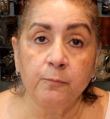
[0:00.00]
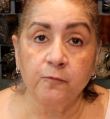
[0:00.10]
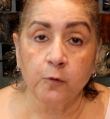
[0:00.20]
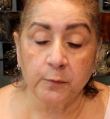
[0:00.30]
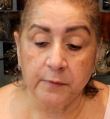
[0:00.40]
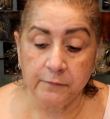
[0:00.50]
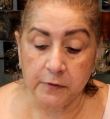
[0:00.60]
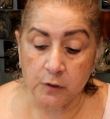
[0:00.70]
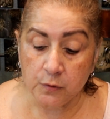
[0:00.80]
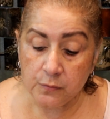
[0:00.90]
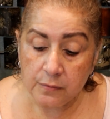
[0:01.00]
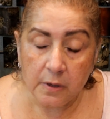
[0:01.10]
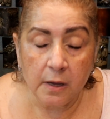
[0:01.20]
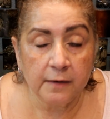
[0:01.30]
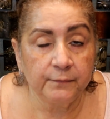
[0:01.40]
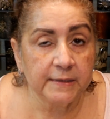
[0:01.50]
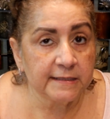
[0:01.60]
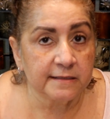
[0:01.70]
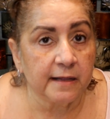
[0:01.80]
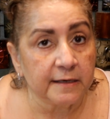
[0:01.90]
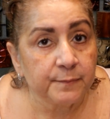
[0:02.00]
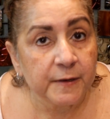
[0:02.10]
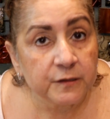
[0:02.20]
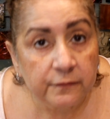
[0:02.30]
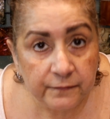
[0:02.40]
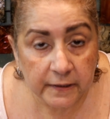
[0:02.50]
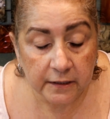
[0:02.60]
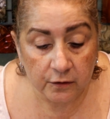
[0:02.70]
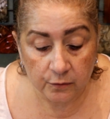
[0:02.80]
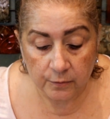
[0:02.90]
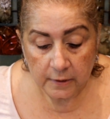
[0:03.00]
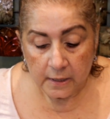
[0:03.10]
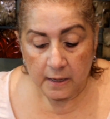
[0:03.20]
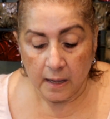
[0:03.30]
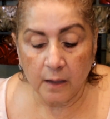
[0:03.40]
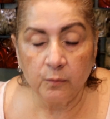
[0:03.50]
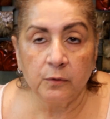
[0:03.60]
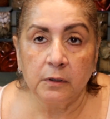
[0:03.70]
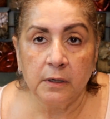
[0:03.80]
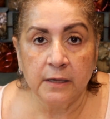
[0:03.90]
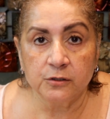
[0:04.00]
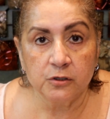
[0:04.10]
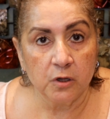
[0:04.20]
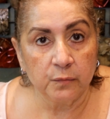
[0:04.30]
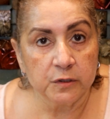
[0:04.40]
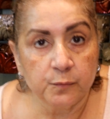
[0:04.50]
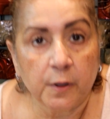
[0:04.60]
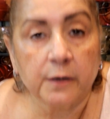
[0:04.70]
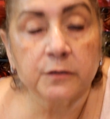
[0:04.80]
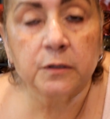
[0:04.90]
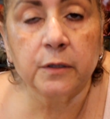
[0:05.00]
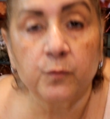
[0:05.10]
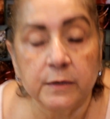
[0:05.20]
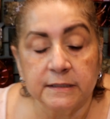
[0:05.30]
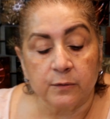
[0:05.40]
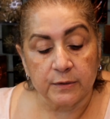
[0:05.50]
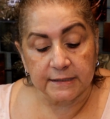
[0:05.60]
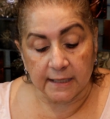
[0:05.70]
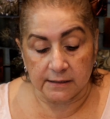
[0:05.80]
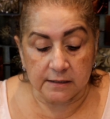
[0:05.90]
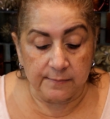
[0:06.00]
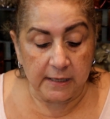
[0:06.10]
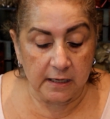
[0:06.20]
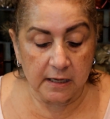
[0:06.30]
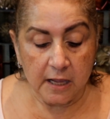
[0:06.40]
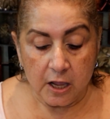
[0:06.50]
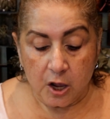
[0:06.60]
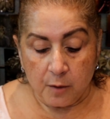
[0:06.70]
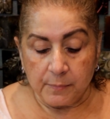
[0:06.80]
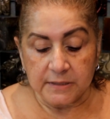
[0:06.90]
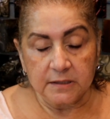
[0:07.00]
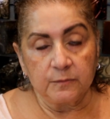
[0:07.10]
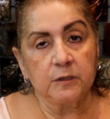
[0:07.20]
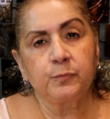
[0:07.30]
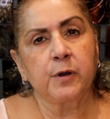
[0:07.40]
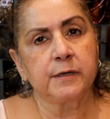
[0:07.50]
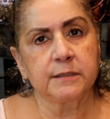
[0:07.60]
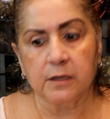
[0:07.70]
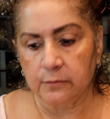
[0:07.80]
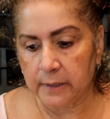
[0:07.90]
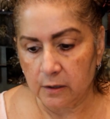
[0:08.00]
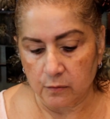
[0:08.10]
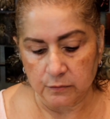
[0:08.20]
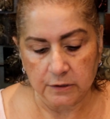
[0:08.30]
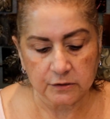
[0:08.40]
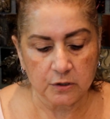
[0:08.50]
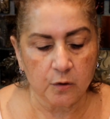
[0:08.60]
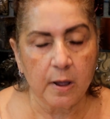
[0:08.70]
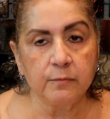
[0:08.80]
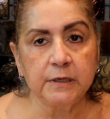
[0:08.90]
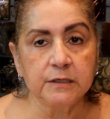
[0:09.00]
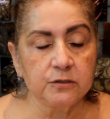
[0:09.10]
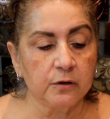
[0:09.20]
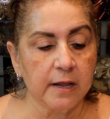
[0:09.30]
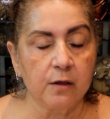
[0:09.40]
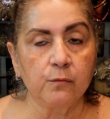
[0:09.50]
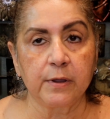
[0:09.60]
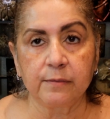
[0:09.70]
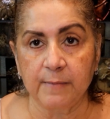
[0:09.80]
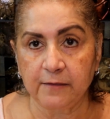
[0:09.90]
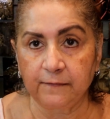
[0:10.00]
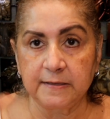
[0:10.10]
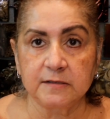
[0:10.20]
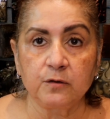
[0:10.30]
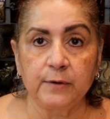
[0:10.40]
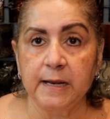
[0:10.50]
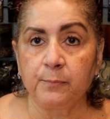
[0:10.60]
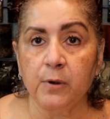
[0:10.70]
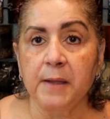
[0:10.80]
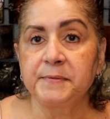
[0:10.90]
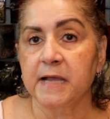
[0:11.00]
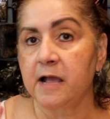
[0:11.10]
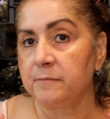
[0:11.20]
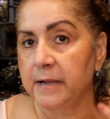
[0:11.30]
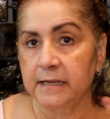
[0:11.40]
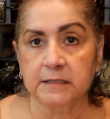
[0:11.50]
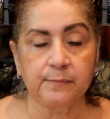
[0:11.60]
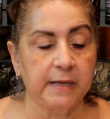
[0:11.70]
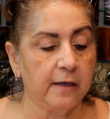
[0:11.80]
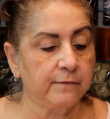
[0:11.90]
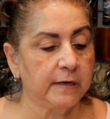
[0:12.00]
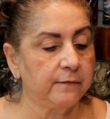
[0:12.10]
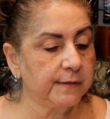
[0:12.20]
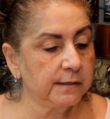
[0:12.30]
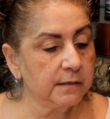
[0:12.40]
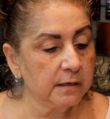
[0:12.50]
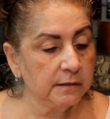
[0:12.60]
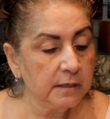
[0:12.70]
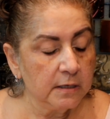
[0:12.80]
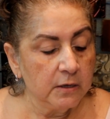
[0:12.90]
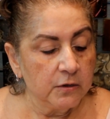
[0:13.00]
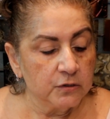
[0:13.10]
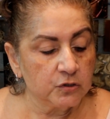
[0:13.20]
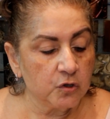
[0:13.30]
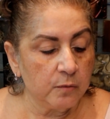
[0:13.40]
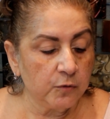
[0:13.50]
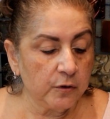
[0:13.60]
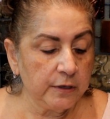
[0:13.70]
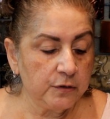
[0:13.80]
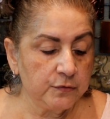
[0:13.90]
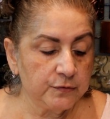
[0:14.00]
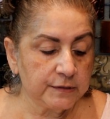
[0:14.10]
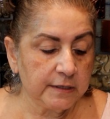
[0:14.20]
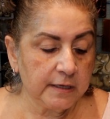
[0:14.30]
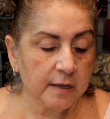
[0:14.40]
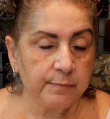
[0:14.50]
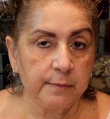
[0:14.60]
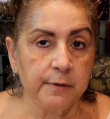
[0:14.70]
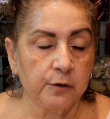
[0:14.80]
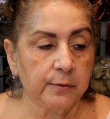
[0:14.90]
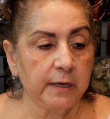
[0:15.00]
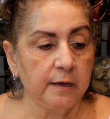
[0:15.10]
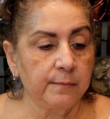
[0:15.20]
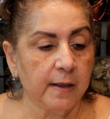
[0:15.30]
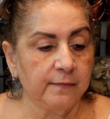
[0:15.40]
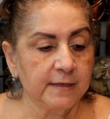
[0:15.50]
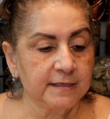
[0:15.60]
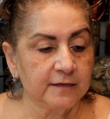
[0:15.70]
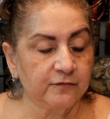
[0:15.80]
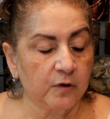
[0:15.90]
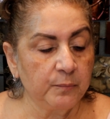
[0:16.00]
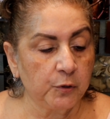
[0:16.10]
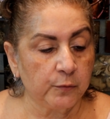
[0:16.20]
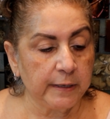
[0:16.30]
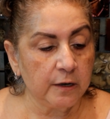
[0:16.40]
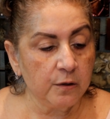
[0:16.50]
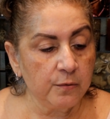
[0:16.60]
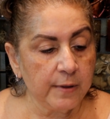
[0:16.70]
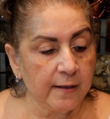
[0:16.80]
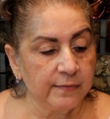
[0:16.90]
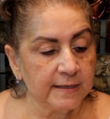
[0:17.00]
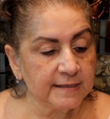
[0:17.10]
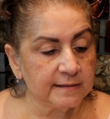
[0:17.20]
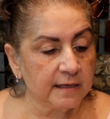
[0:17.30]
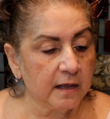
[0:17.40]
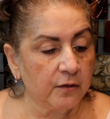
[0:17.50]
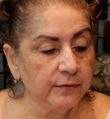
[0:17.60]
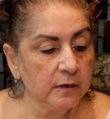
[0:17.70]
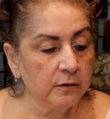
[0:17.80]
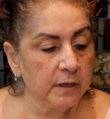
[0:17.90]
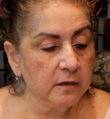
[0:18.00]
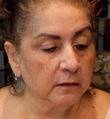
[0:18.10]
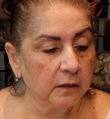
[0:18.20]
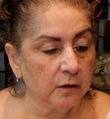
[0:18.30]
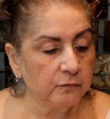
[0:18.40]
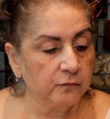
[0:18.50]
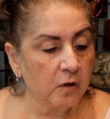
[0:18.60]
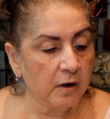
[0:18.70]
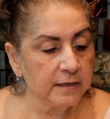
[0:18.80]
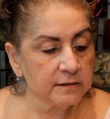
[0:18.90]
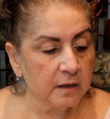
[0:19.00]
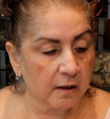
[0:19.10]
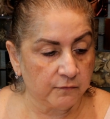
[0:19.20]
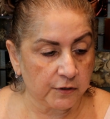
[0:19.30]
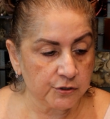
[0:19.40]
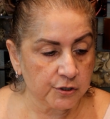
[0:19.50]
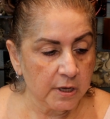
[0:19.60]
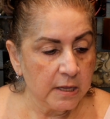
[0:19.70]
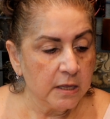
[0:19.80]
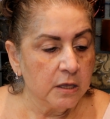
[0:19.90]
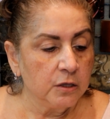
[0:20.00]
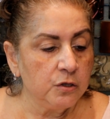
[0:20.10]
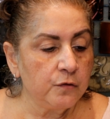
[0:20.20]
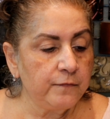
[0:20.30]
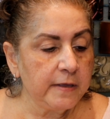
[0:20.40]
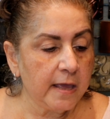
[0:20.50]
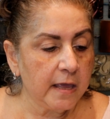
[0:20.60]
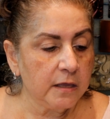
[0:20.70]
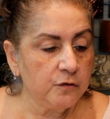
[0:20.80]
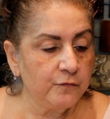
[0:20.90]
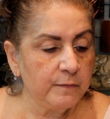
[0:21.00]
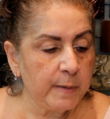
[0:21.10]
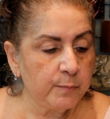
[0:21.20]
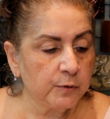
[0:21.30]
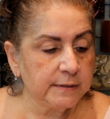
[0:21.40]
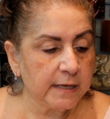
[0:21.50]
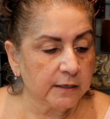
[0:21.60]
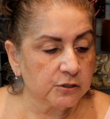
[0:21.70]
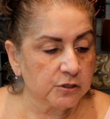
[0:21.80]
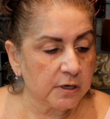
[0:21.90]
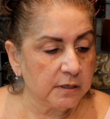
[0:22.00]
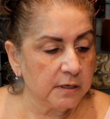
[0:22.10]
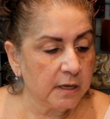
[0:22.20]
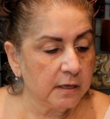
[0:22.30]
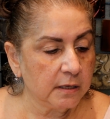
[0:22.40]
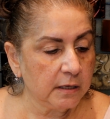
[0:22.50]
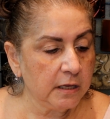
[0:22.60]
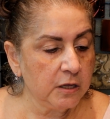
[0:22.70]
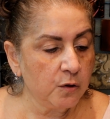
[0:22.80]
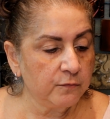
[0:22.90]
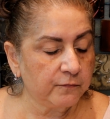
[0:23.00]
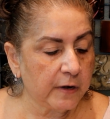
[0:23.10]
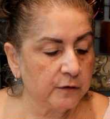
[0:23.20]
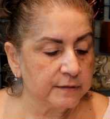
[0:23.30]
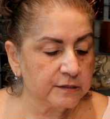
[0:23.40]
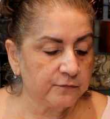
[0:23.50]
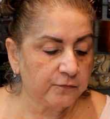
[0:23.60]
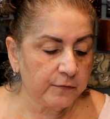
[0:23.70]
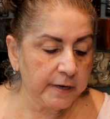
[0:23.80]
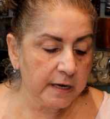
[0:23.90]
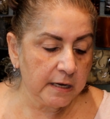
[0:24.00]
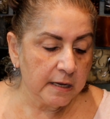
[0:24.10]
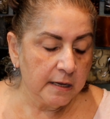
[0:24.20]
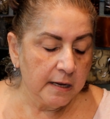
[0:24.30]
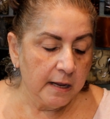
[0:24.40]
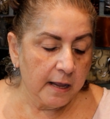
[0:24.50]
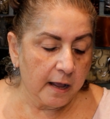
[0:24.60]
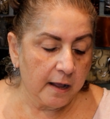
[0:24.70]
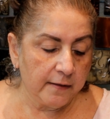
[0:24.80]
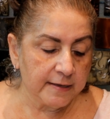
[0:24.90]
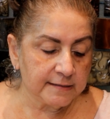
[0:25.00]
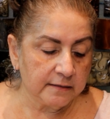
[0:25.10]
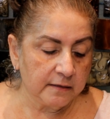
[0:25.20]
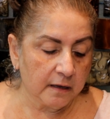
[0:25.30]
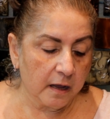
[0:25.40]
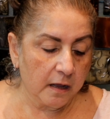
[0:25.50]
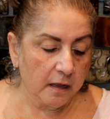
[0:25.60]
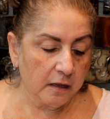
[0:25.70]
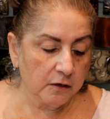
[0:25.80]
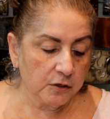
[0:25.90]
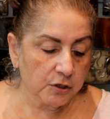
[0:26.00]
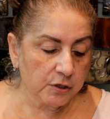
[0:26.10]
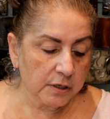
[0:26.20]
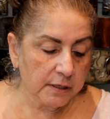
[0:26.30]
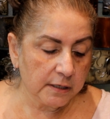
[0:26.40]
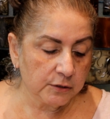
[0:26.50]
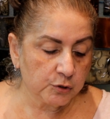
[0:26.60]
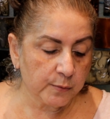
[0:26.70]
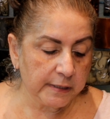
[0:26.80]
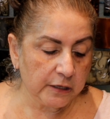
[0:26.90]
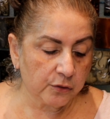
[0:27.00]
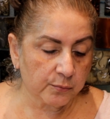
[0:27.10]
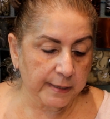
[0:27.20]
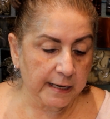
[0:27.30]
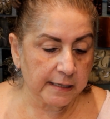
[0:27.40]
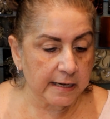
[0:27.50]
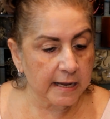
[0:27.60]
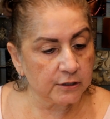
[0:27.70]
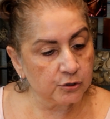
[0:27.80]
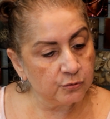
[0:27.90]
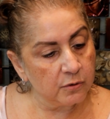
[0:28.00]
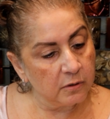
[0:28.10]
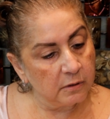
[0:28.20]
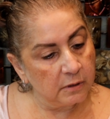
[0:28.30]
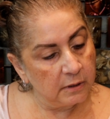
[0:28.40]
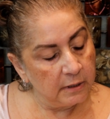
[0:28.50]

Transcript: for review. This is not a sponsored video. I will let you know which products are the ones that were sent to me, but some of the products I already owned. So I'm going to start out with, my face is already prepped. I have my SPF and everything on. So I'm going to use the BB cream, and this is from Purito, and this is a healthy looking glow, flawless coverage, UVA, UVB protection, EO and fragrance free. It's in the color 23 natural.